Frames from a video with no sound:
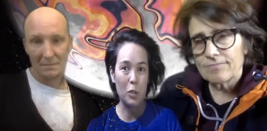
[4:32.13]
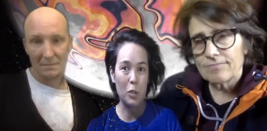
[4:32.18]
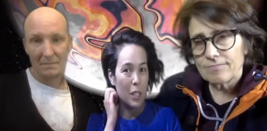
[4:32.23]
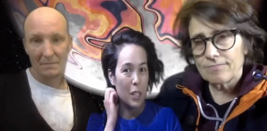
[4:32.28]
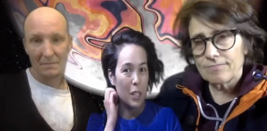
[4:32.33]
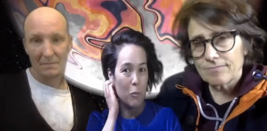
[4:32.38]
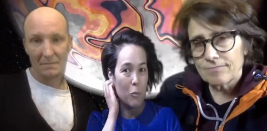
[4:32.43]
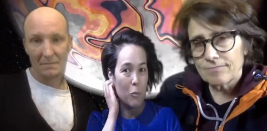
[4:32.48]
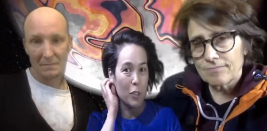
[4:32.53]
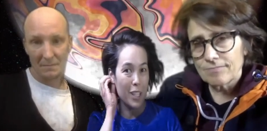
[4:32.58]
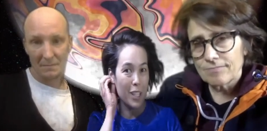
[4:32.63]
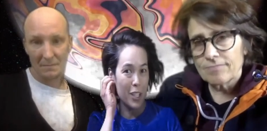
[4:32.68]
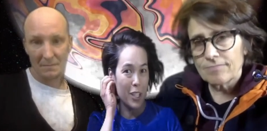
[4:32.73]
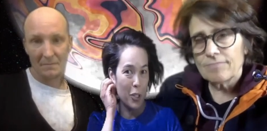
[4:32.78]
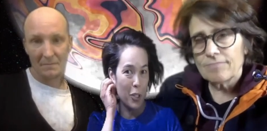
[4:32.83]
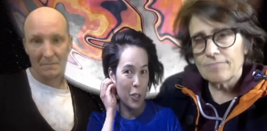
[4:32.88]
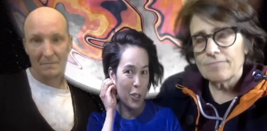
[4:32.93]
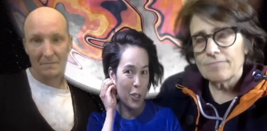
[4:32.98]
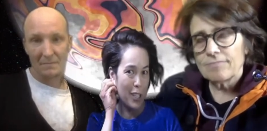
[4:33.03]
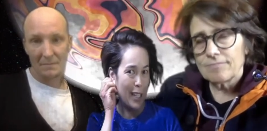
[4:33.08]
Speaker 1: I'm really
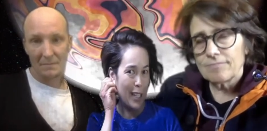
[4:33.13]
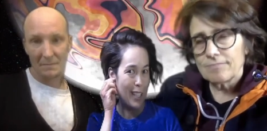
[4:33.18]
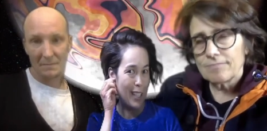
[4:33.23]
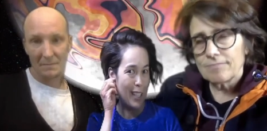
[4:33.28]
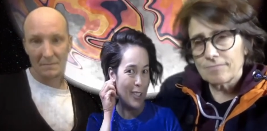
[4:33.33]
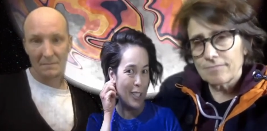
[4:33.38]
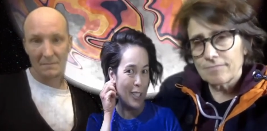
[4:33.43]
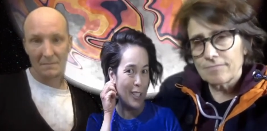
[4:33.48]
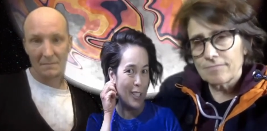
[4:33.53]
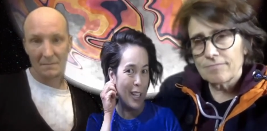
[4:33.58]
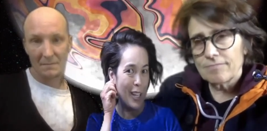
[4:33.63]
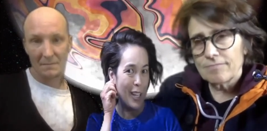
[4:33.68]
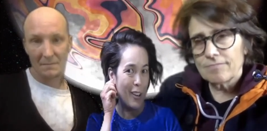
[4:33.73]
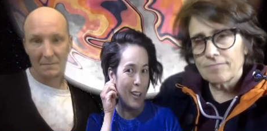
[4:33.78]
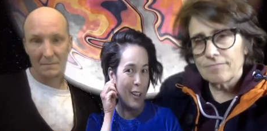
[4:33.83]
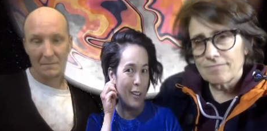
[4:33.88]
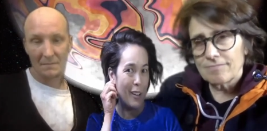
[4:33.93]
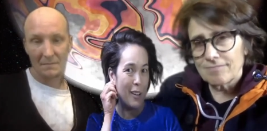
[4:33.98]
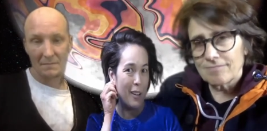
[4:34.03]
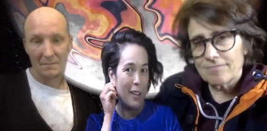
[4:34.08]
curious, actually, Sarah,
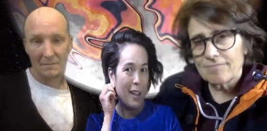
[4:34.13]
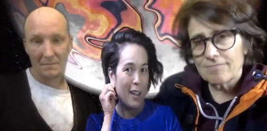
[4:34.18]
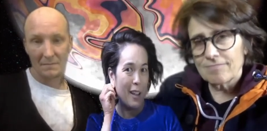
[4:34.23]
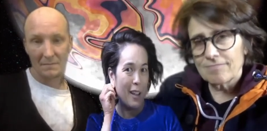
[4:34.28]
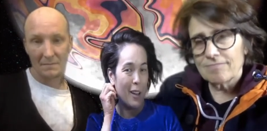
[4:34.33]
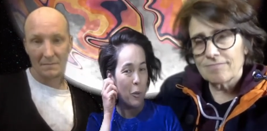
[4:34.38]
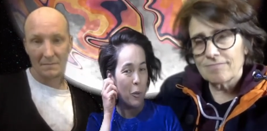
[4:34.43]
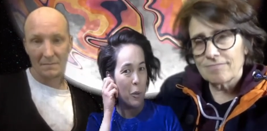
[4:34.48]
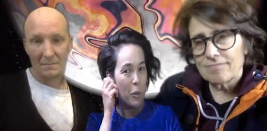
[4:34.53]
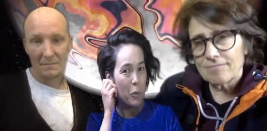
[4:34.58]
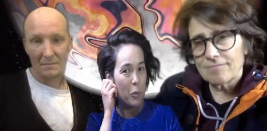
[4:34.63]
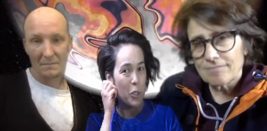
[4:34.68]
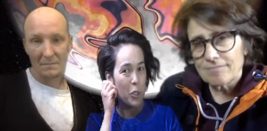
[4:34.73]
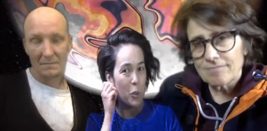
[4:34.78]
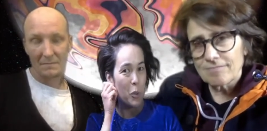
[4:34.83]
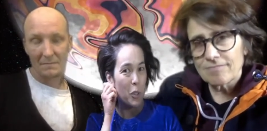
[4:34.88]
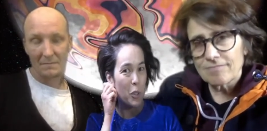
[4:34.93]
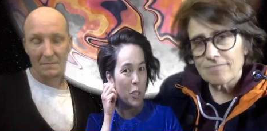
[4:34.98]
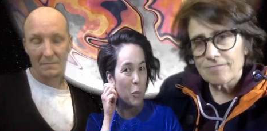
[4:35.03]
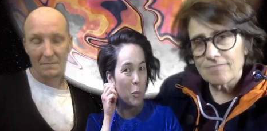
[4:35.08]
I don't want to put you
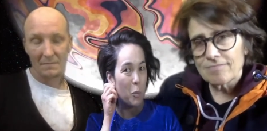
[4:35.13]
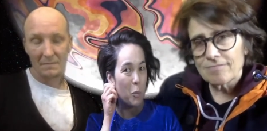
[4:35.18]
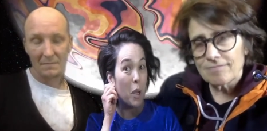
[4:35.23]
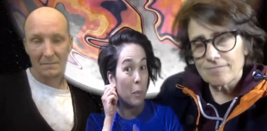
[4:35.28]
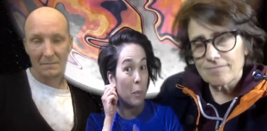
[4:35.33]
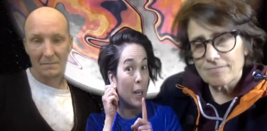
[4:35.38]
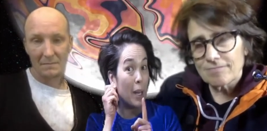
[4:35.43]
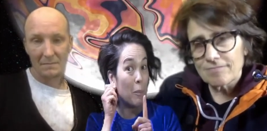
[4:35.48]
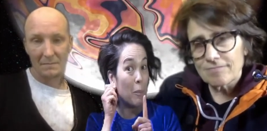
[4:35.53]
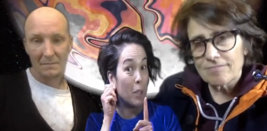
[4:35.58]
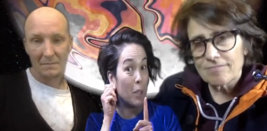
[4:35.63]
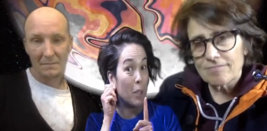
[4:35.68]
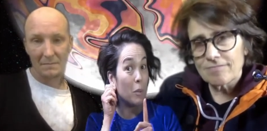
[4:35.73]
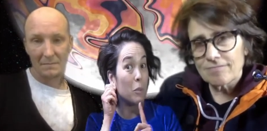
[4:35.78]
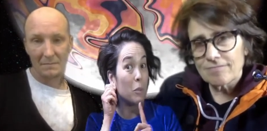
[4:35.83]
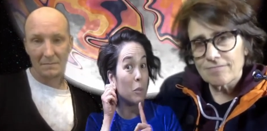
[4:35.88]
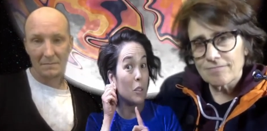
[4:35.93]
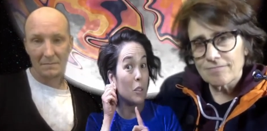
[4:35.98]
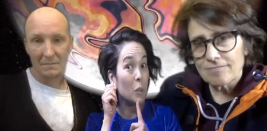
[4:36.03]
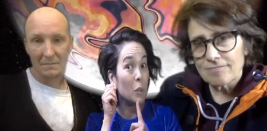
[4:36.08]
on the spot, but I'm going to
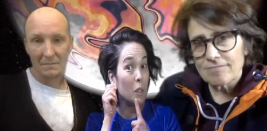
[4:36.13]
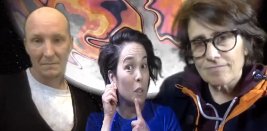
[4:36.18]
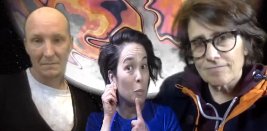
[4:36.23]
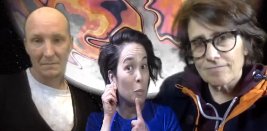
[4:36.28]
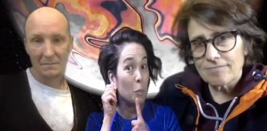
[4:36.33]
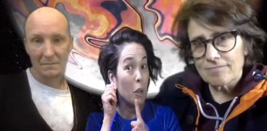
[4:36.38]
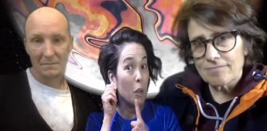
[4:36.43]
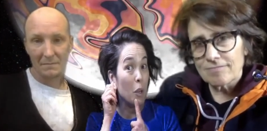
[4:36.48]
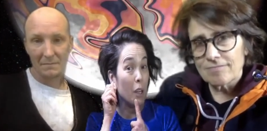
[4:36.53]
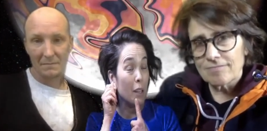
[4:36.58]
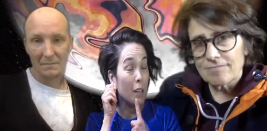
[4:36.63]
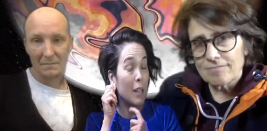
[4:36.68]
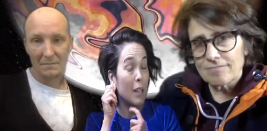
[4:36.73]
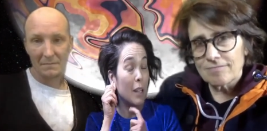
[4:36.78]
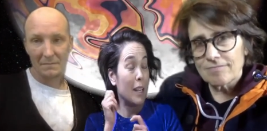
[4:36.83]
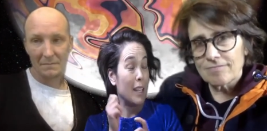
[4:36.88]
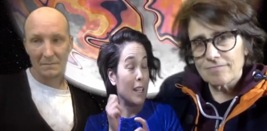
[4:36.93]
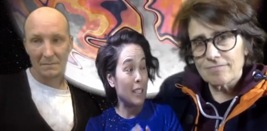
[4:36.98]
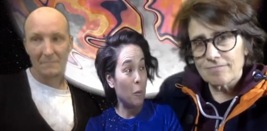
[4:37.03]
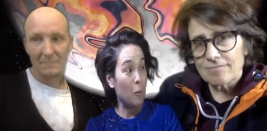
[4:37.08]
put you on the spot,
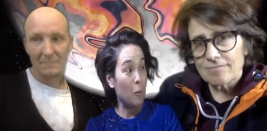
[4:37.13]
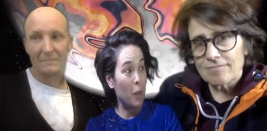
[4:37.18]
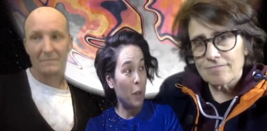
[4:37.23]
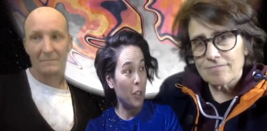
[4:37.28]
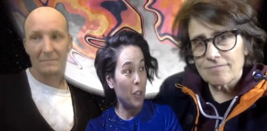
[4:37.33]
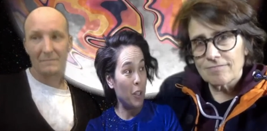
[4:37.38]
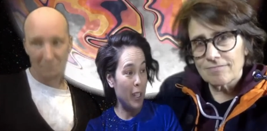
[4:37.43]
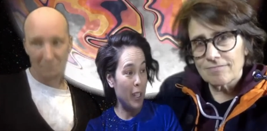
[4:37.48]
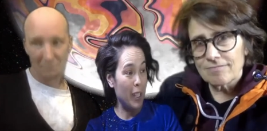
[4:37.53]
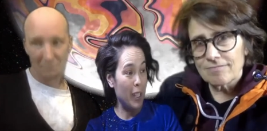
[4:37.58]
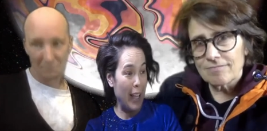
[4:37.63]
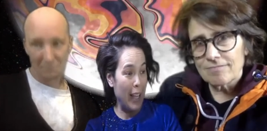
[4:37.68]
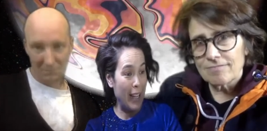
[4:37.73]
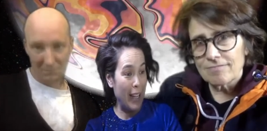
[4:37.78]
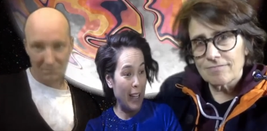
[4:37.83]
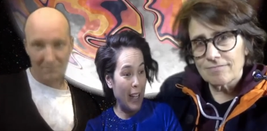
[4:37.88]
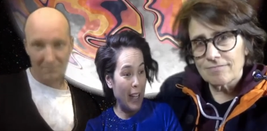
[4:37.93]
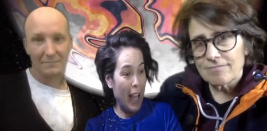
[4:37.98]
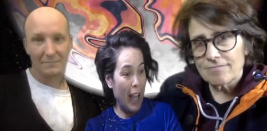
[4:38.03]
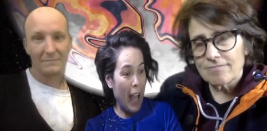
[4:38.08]
because I wonder, like,
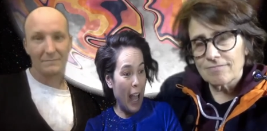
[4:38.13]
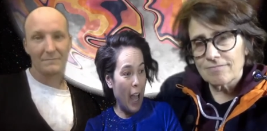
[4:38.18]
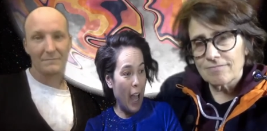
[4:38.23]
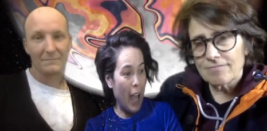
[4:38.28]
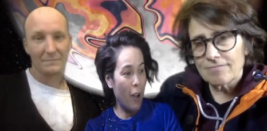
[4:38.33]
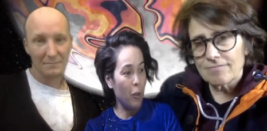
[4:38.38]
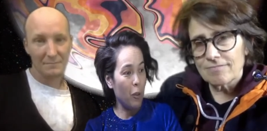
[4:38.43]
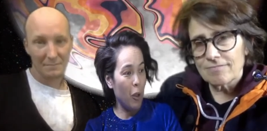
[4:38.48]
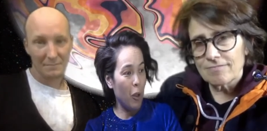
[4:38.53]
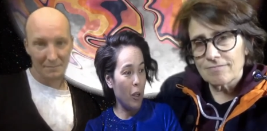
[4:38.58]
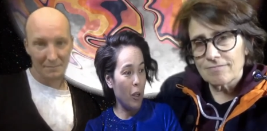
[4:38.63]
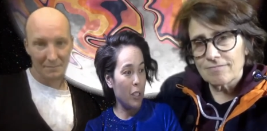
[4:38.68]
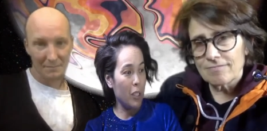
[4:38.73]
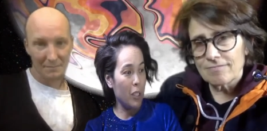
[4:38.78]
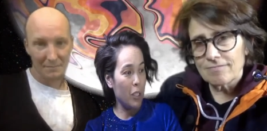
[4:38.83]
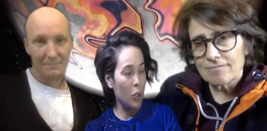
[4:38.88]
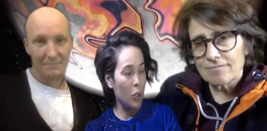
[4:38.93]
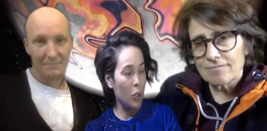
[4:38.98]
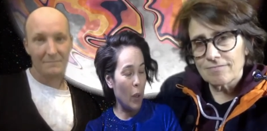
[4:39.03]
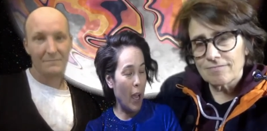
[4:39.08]
how long did
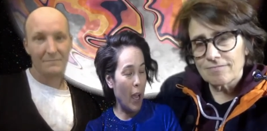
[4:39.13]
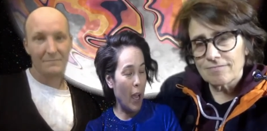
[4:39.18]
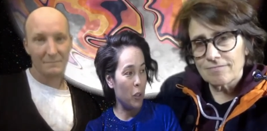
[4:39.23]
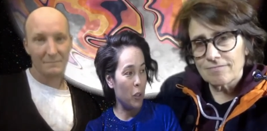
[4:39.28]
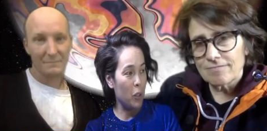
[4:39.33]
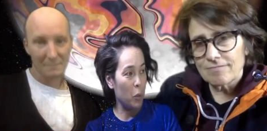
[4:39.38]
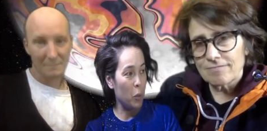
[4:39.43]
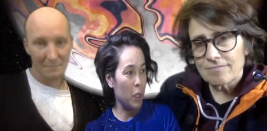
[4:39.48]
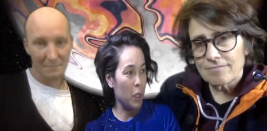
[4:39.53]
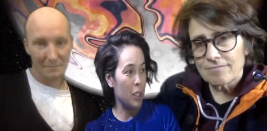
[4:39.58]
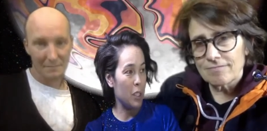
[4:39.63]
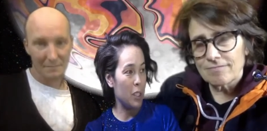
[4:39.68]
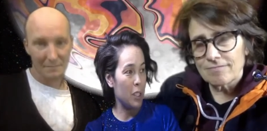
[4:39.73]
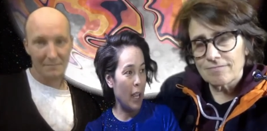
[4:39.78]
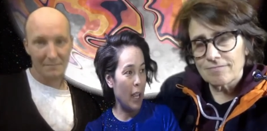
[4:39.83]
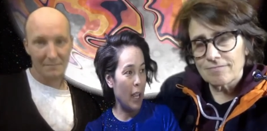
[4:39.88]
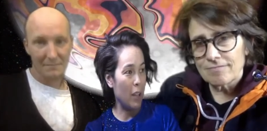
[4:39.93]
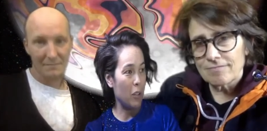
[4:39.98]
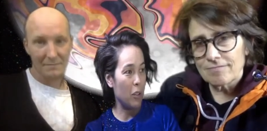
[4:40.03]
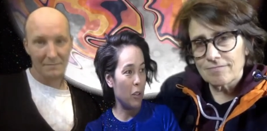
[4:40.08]
you have to work
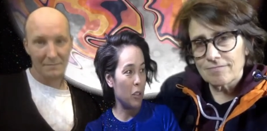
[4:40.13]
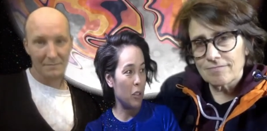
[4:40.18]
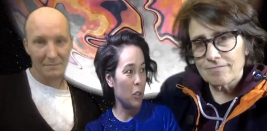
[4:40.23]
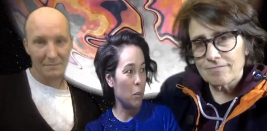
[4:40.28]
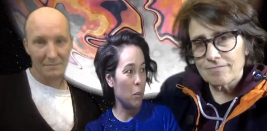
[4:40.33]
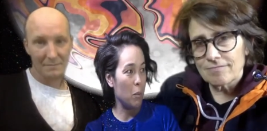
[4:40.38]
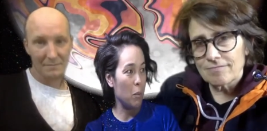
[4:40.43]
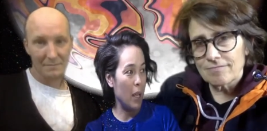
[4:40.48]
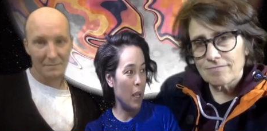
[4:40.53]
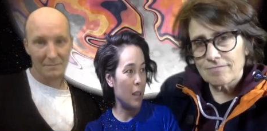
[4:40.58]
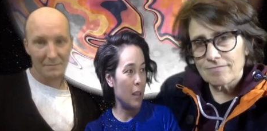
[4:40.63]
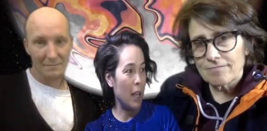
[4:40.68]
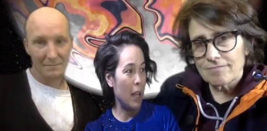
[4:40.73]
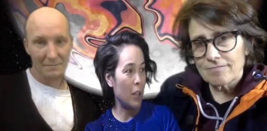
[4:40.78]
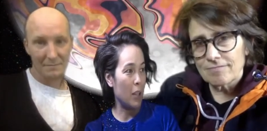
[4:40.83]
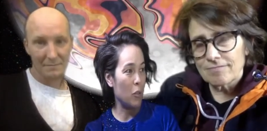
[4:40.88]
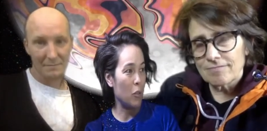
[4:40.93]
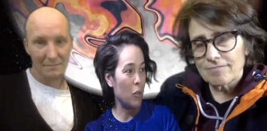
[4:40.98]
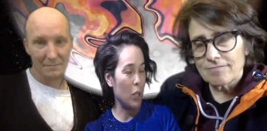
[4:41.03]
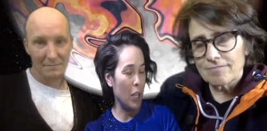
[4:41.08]
together to make
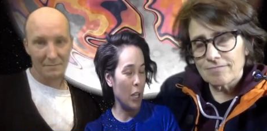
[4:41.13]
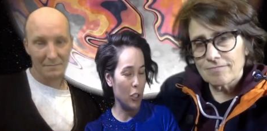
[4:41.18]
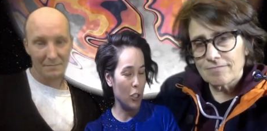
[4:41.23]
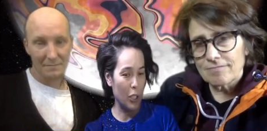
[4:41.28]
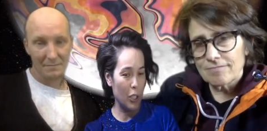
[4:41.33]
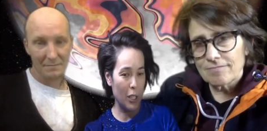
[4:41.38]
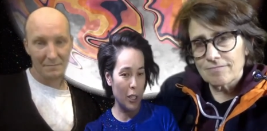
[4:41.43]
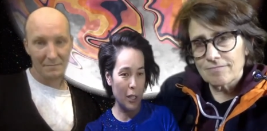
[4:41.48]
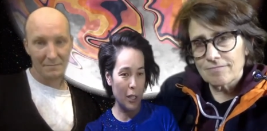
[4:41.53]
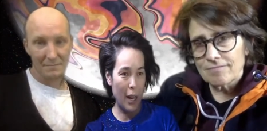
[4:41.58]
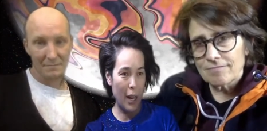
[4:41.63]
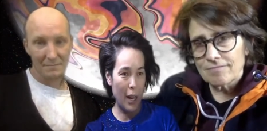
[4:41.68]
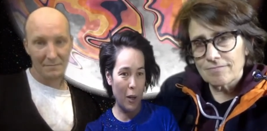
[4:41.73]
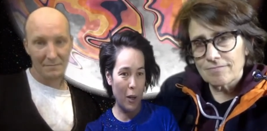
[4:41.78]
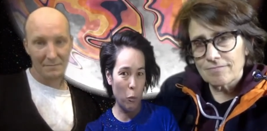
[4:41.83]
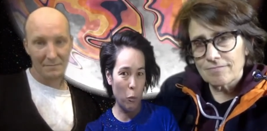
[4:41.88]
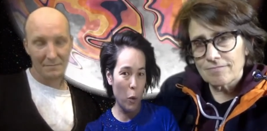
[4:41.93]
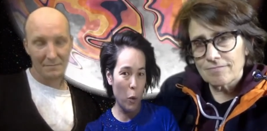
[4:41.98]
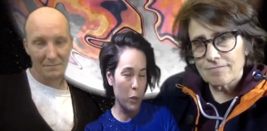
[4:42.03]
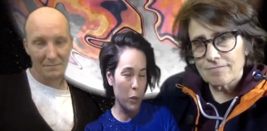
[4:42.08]
that creation, and, and
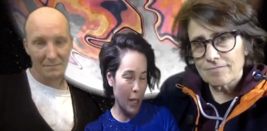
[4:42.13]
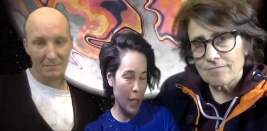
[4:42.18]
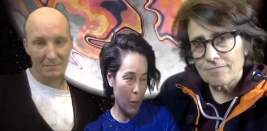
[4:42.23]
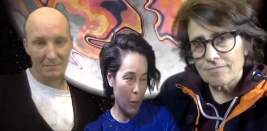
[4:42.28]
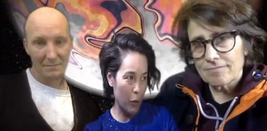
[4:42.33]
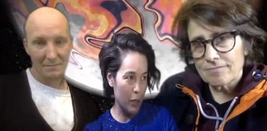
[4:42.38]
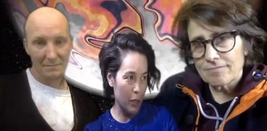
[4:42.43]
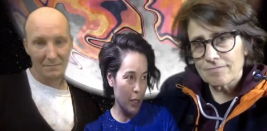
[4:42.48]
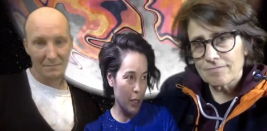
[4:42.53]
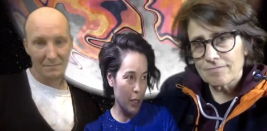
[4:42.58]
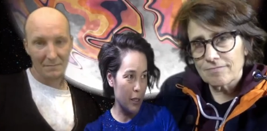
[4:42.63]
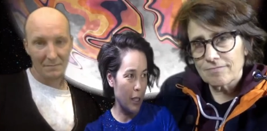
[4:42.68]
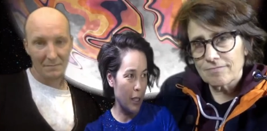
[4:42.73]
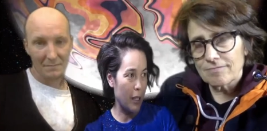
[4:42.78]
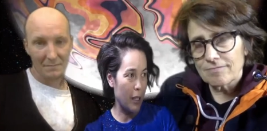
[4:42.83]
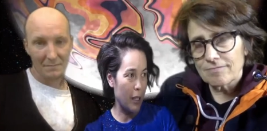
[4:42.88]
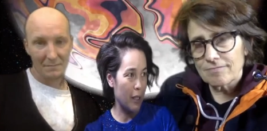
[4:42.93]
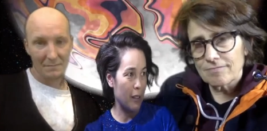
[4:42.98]
what was that process like?